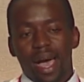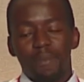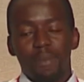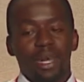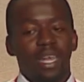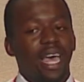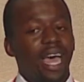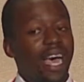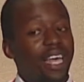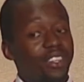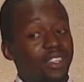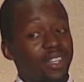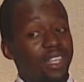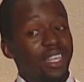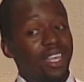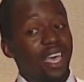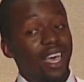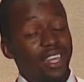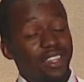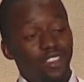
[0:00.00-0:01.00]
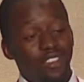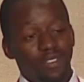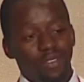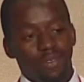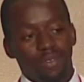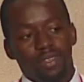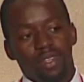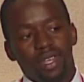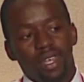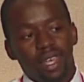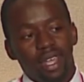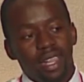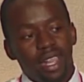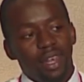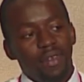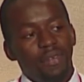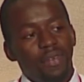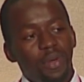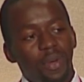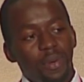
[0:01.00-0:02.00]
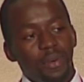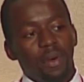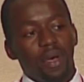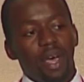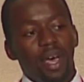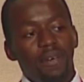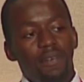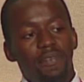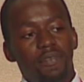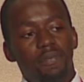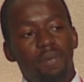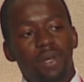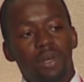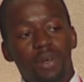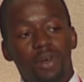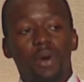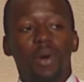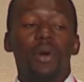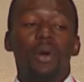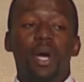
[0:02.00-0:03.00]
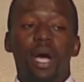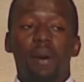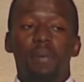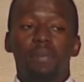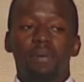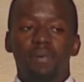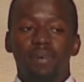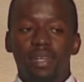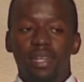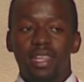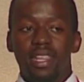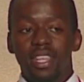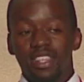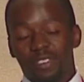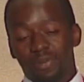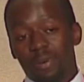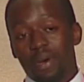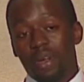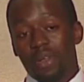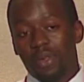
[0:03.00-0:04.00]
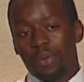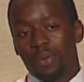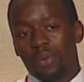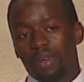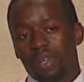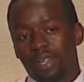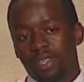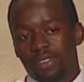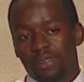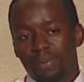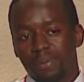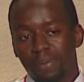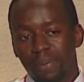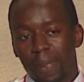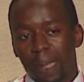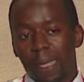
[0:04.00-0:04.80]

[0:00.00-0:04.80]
I'm going to hazard a guess that if you have been growing up in this part of the world,